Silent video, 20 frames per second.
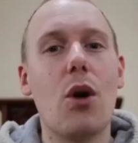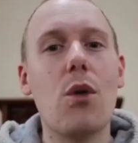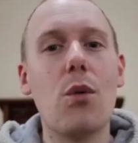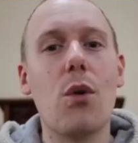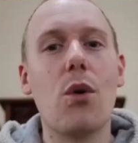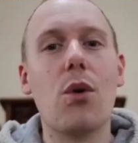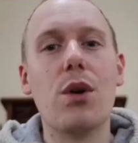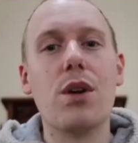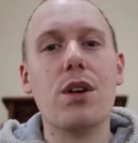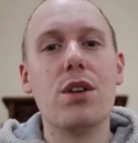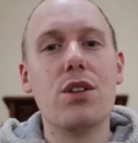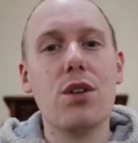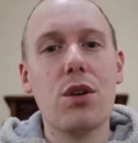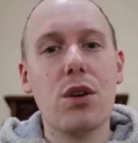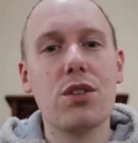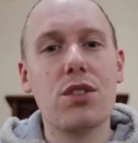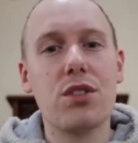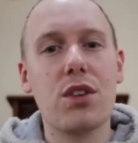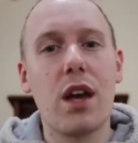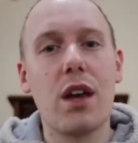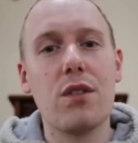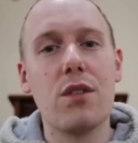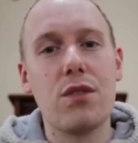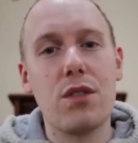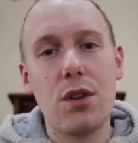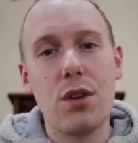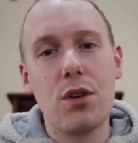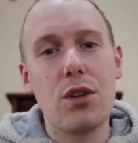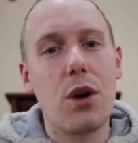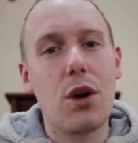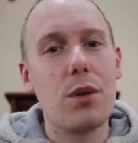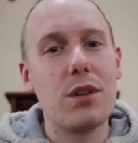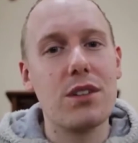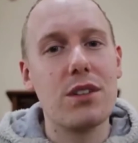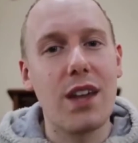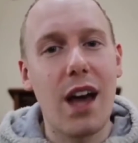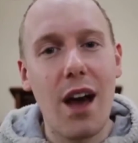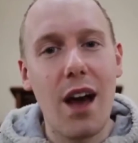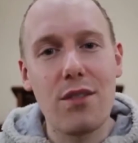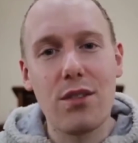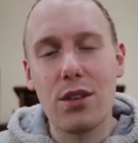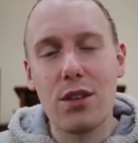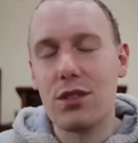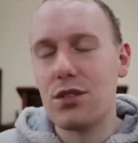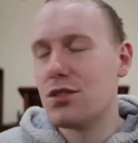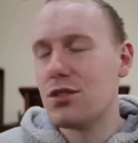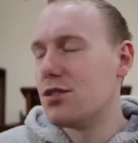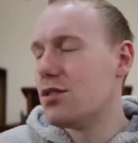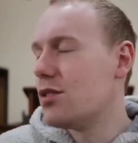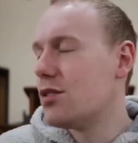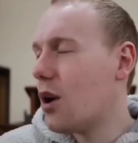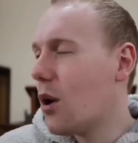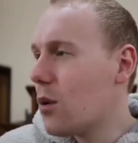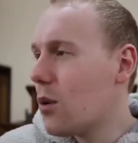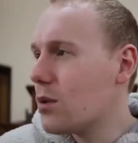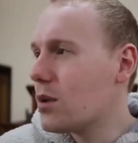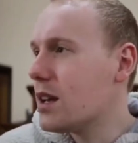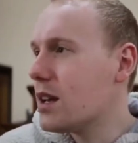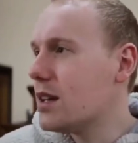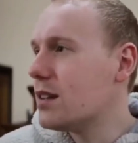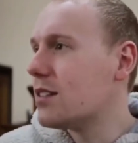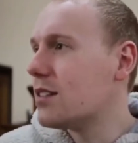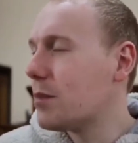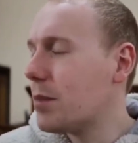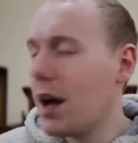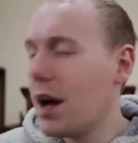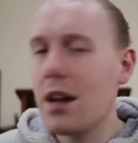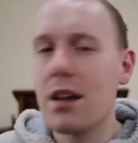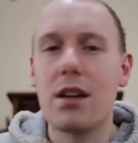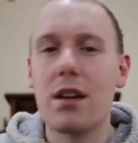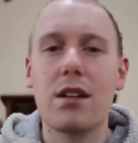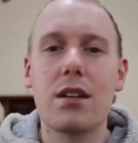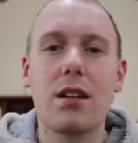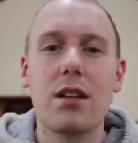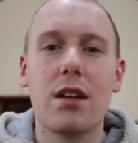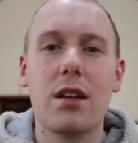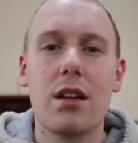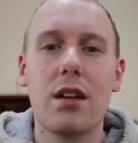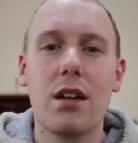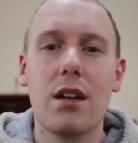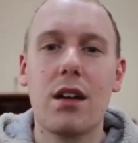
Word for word: Don't worry. You're safe. You're going to heaven. No need to panic.